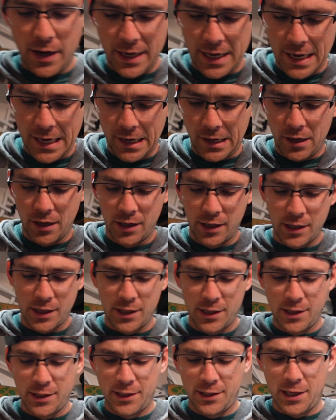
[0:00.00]
needed
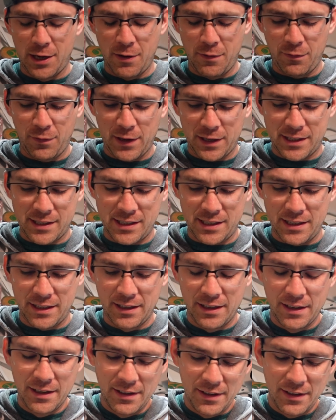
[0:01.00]
to fix it.